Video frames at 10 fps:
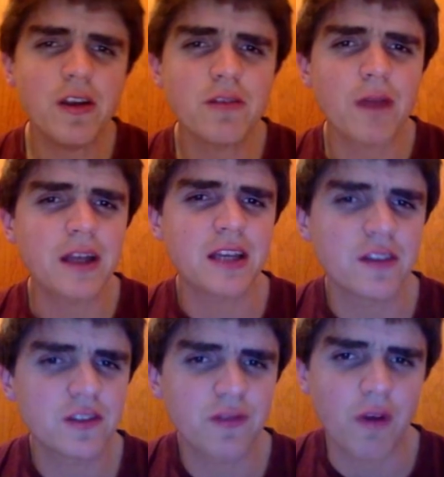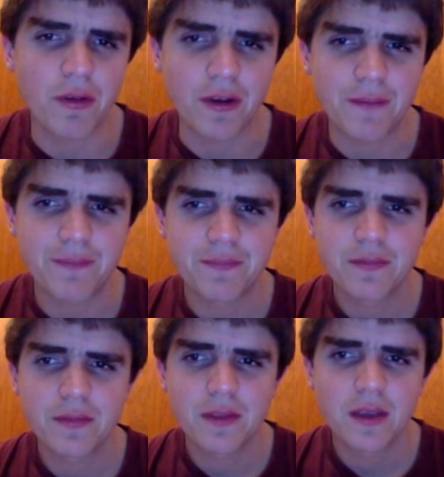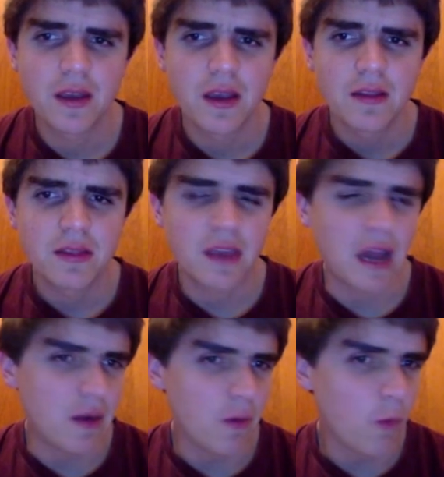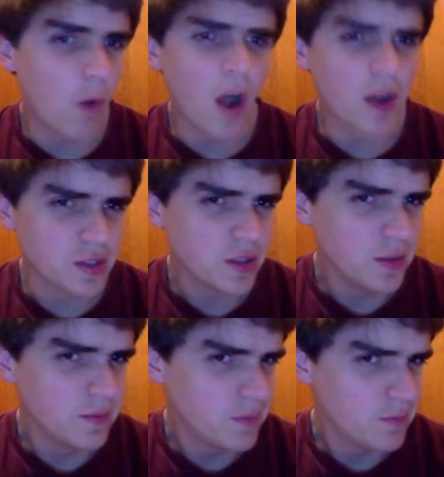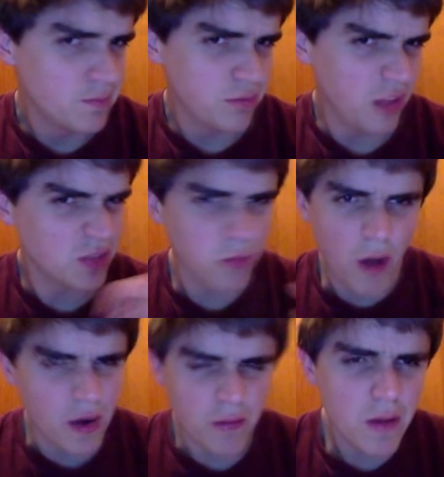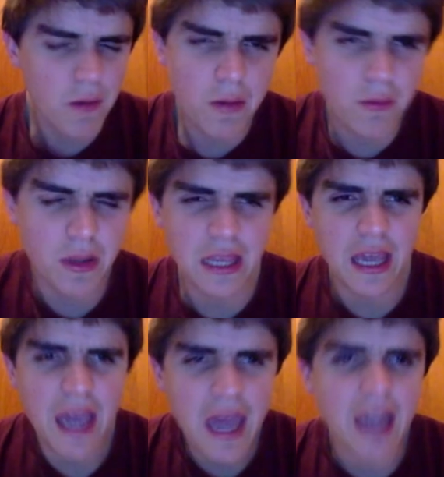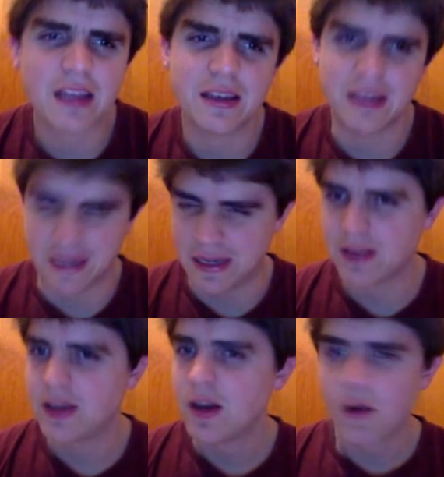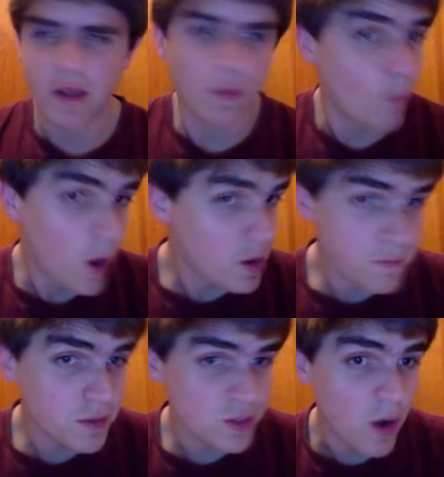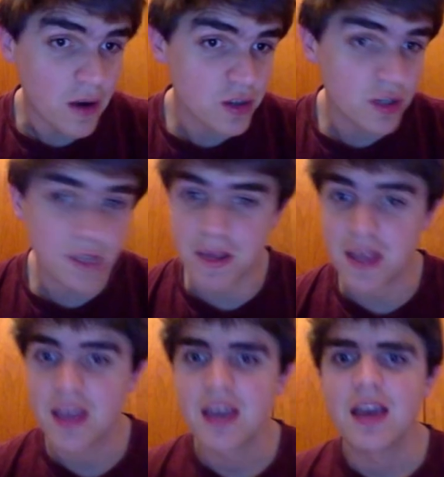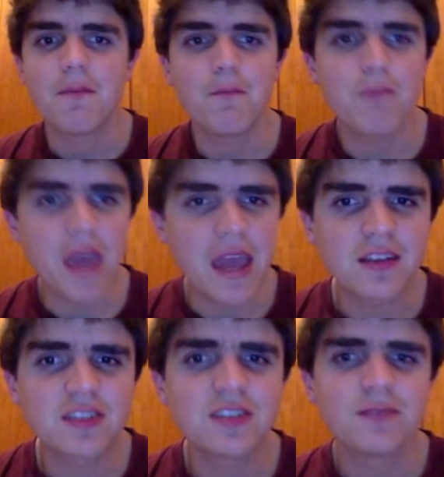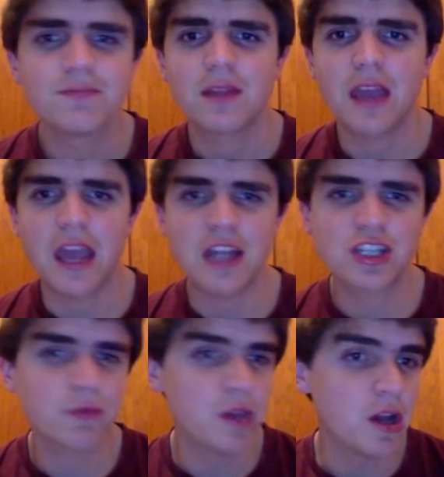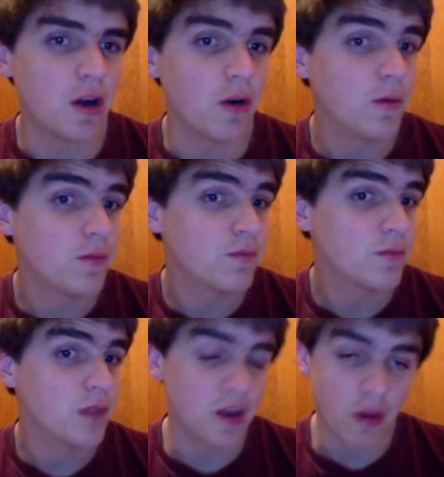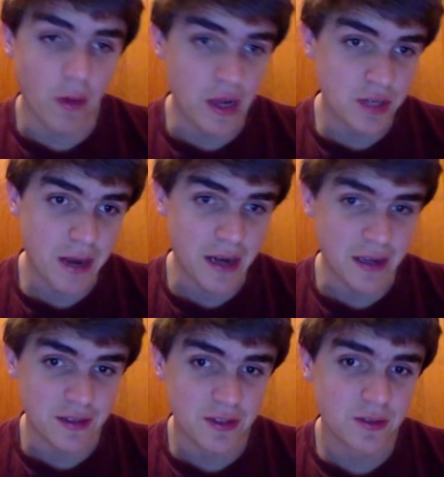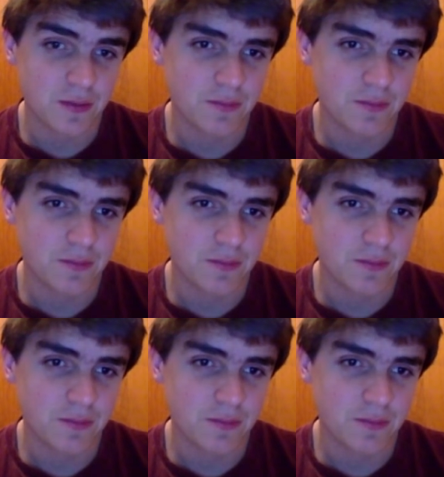you to write down this formula. That water plus water, what the heck, Nendick? Okay, water plus water, trust me, makes H3O and OH minus.